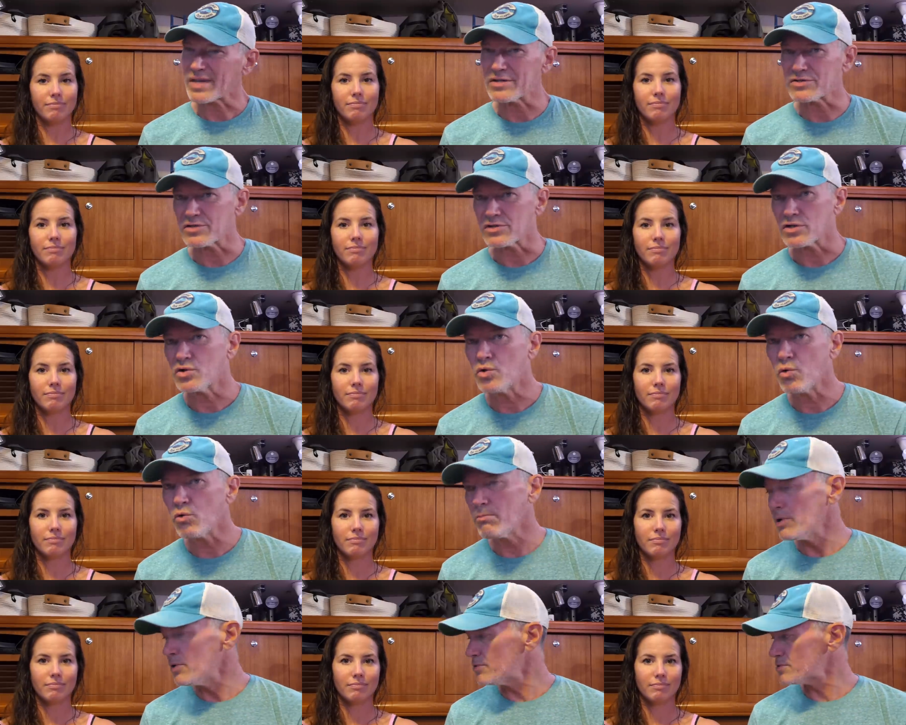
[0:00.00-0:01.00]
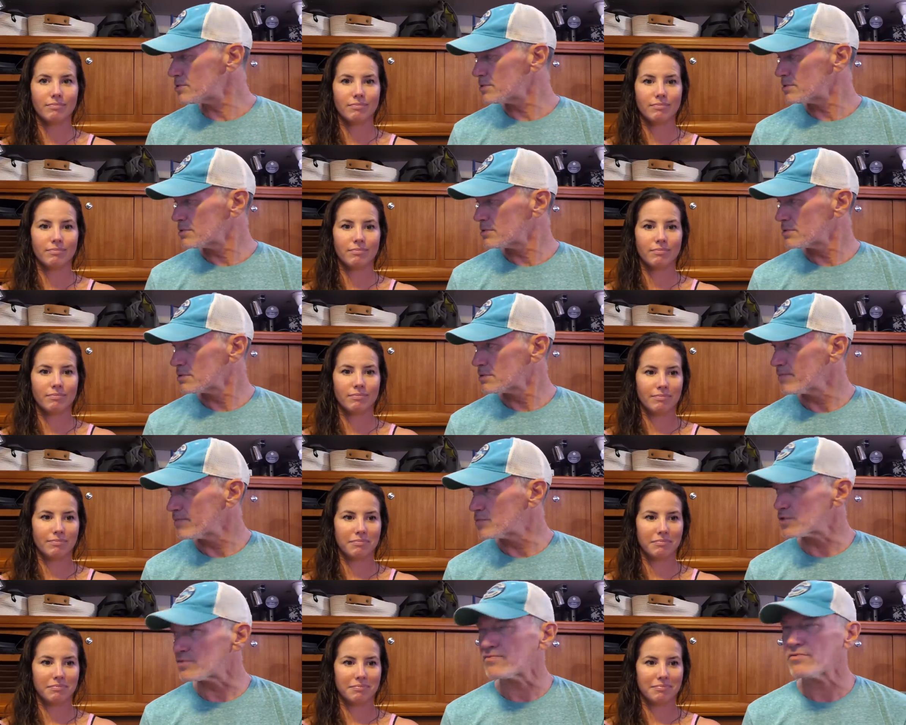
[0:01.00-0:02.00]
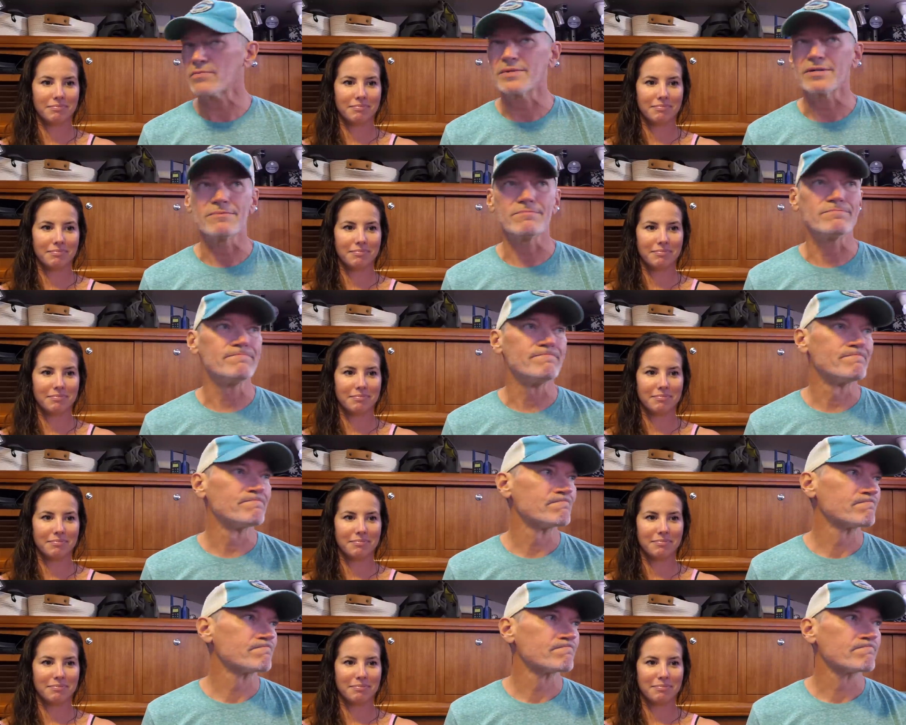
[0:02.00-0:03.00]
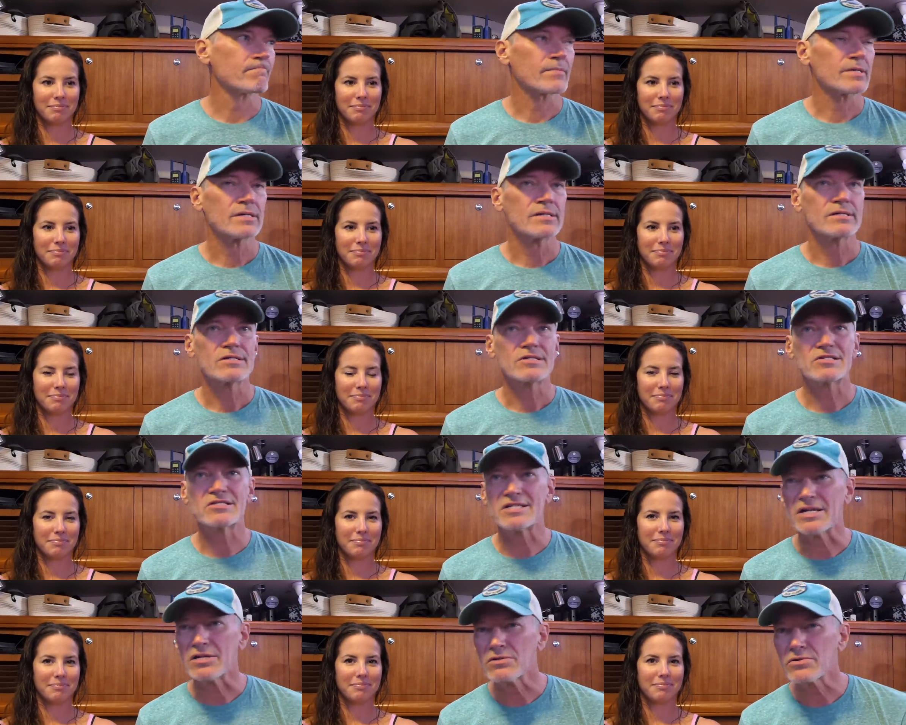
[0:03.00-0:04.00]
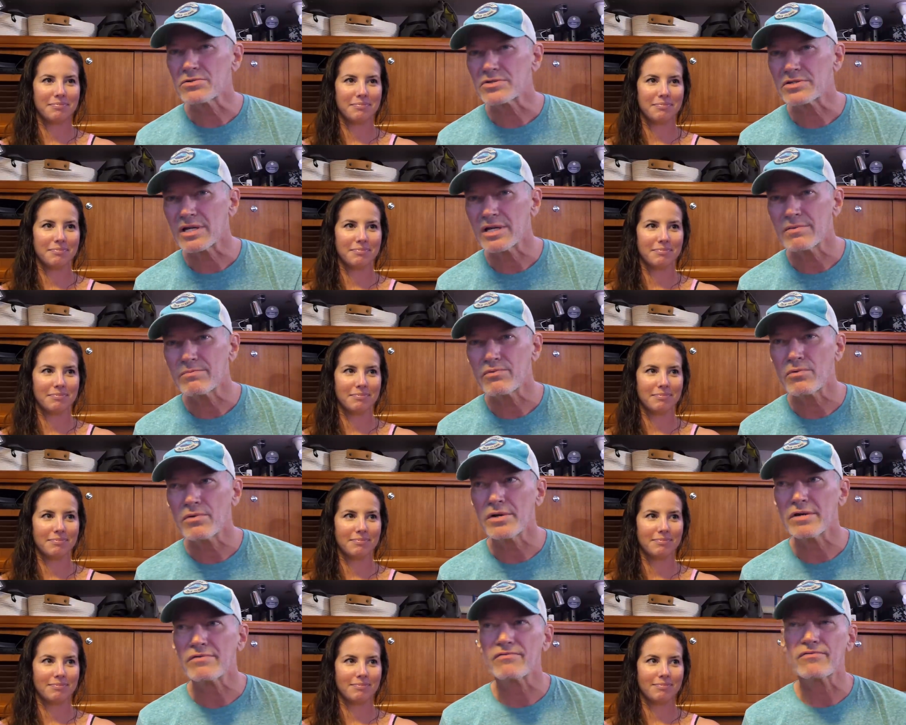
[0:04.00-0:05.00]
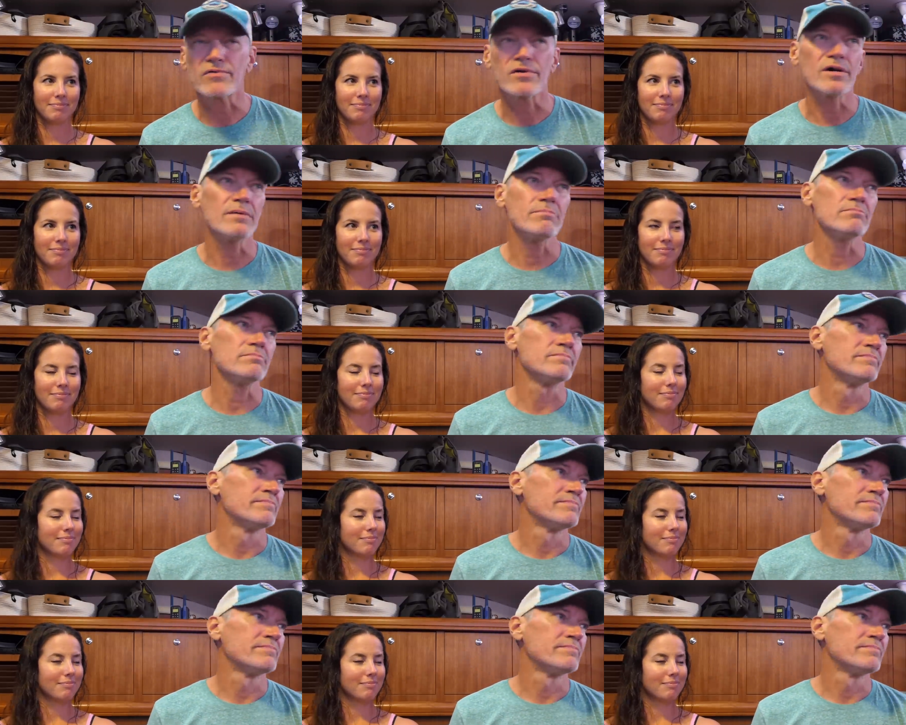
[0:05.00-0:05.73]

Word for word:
Speaker 1: is it a cool boat? Just from a sailor standpoint, from